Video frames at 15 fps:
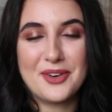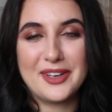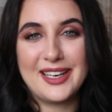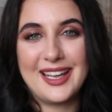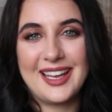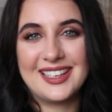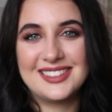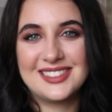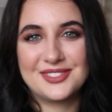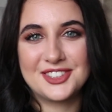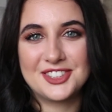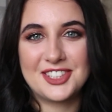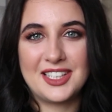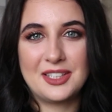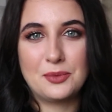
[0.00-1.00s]
want it in a
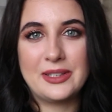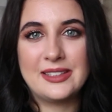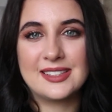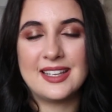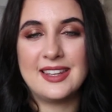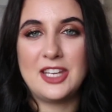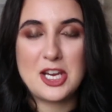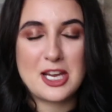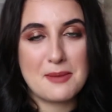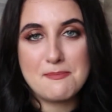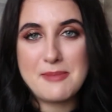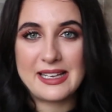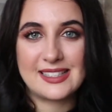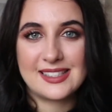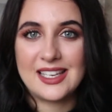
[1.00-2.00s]
different shade in winter, and then you can
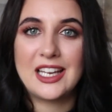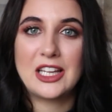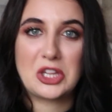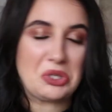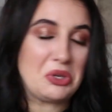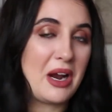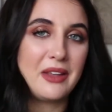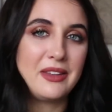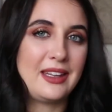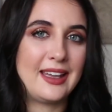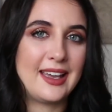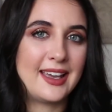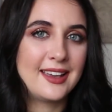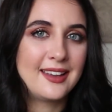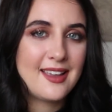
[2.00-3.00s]
mix it throughout the
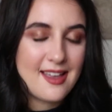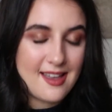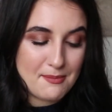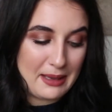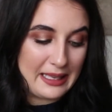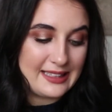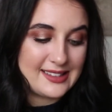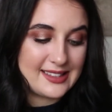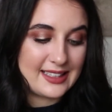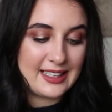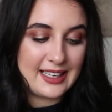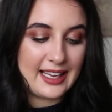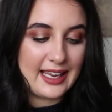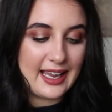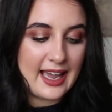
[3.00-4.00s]
year
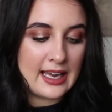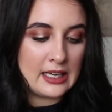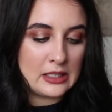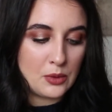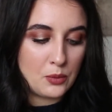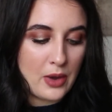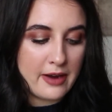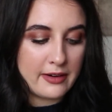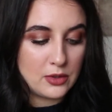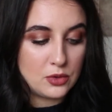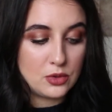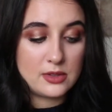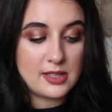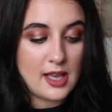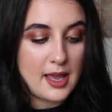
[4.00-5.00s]
basically and wear it all
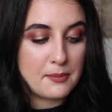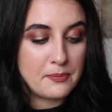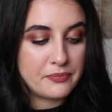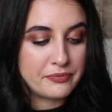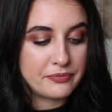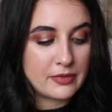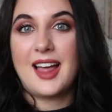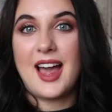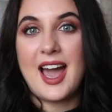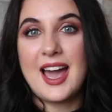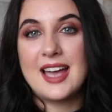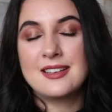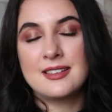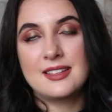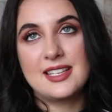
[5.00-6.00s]
the time.
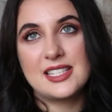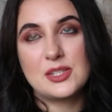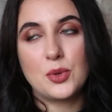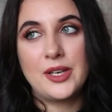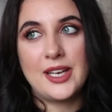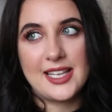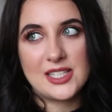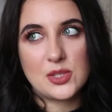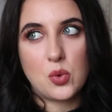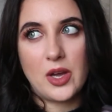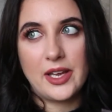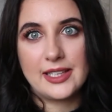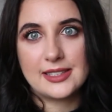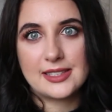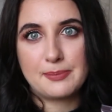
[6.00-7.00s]
And this one is
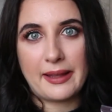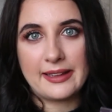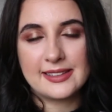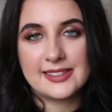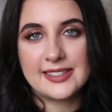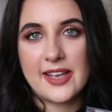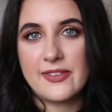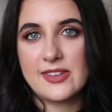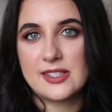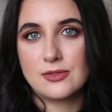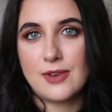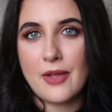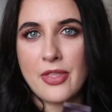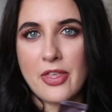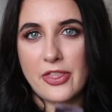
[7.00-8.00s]
quite expensive. It's
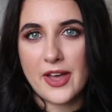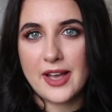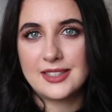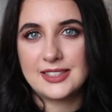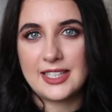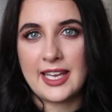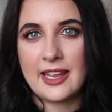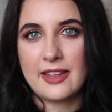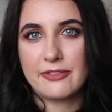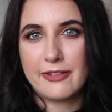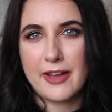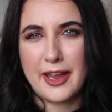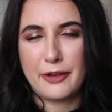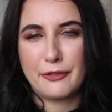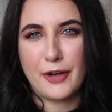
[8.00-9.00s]
around the
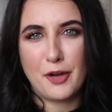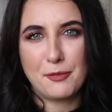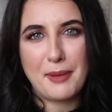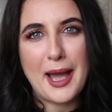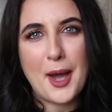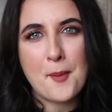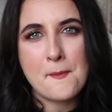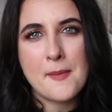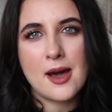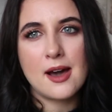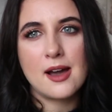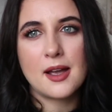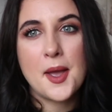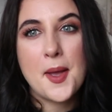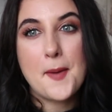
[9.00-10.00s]
£30–35
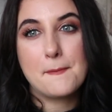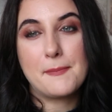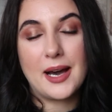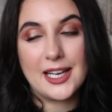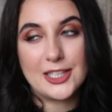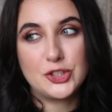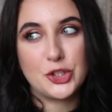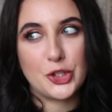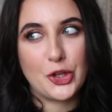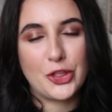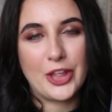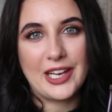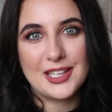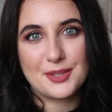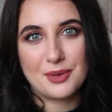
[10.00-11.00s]
mark, but I do
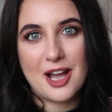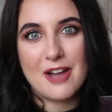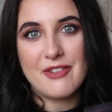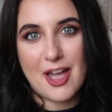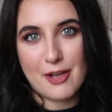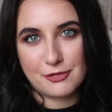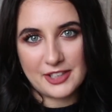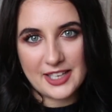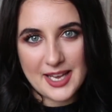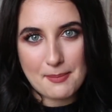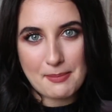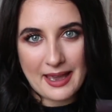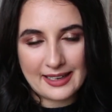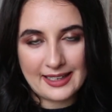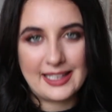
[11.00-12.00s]
think it's worth every
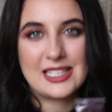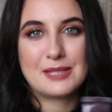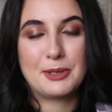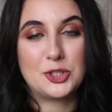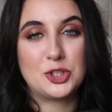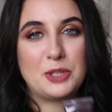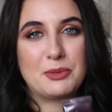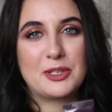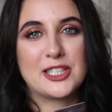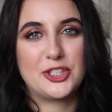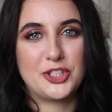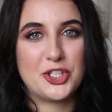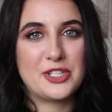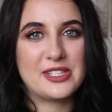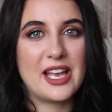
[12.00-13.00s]
penny, especially because I
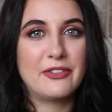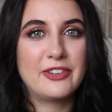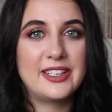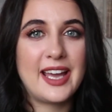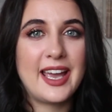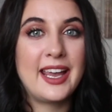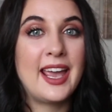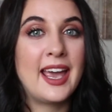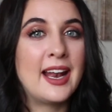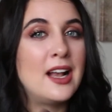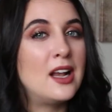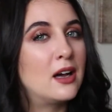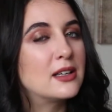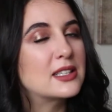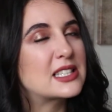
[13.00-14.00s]
do use it every day, and it
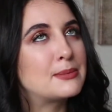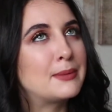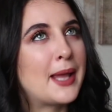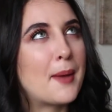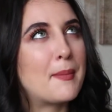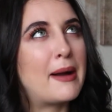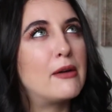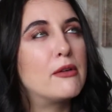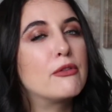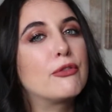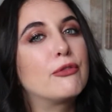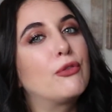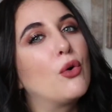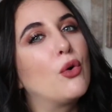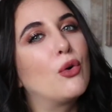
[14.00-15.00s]
lasts me about
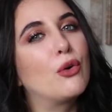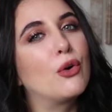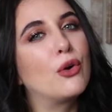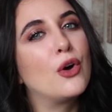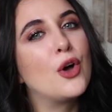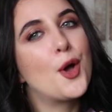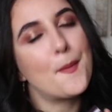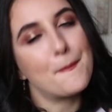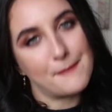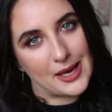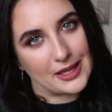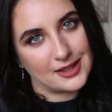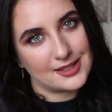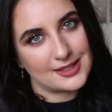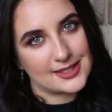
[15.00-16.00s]
4
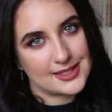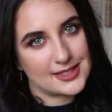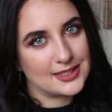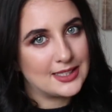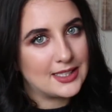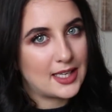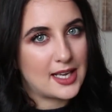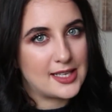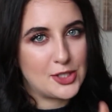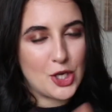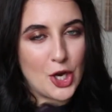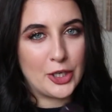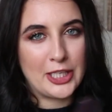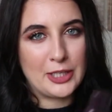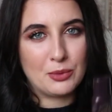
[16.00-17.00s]
months, because you
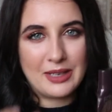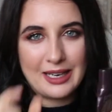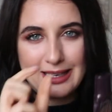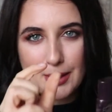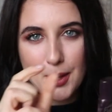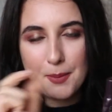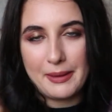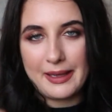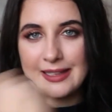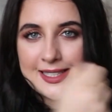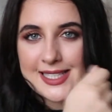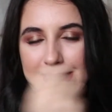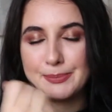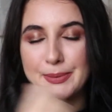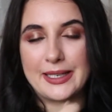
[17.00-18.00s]
only want a little bit and
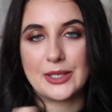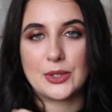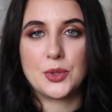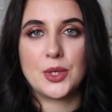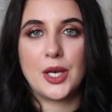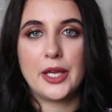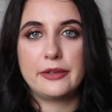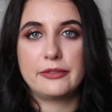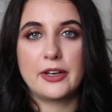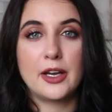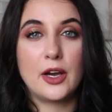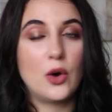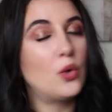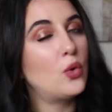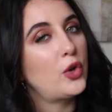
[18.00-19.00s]
spread it all
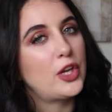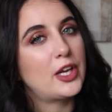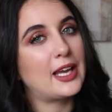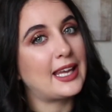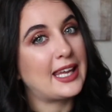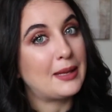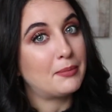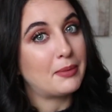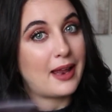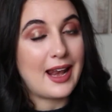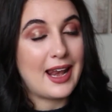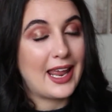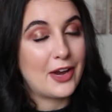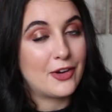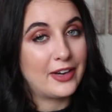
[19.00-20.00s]
over, or you can keep
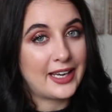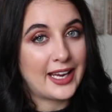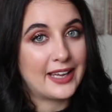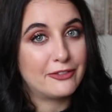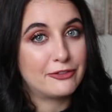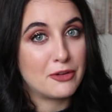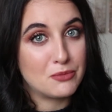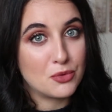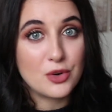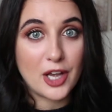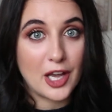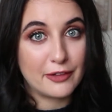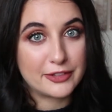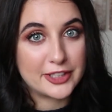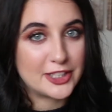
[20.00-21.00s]
layering it for more
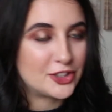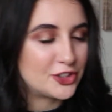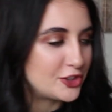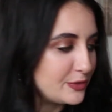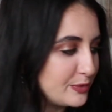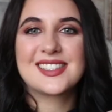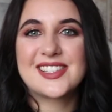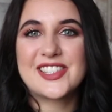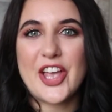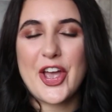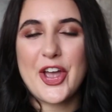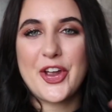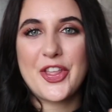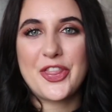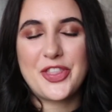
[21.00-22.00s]
coverage.
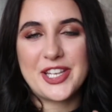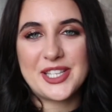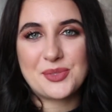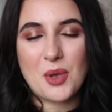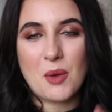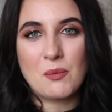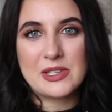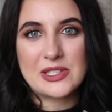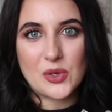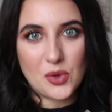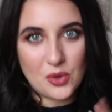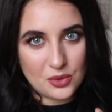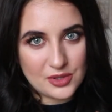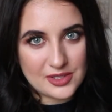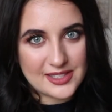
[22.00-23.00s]
So this one was
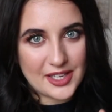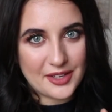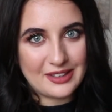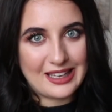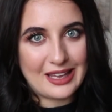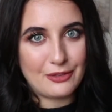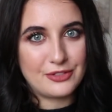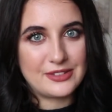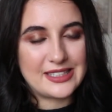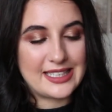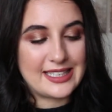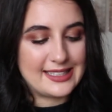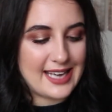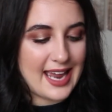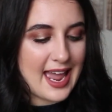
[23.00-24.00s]
also
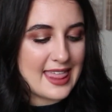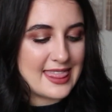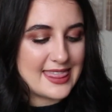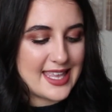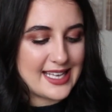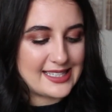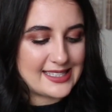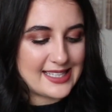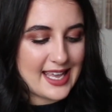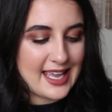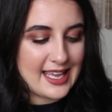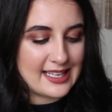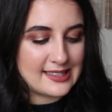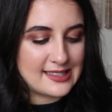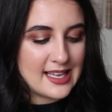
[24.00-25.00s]
gifted, and this
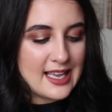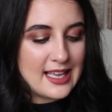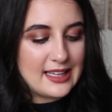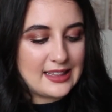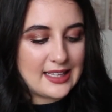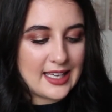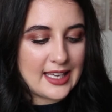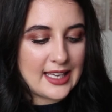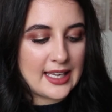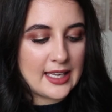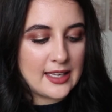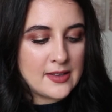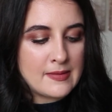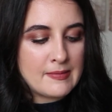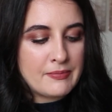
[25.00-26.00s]
is
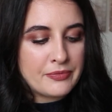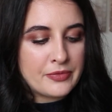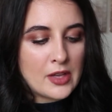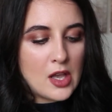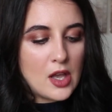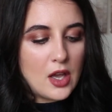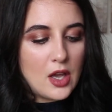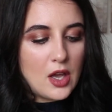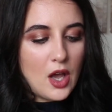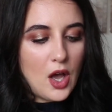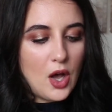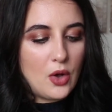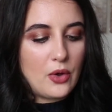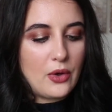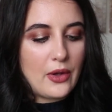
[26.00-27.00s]
the
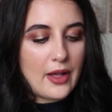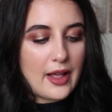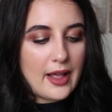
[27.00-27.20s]
O.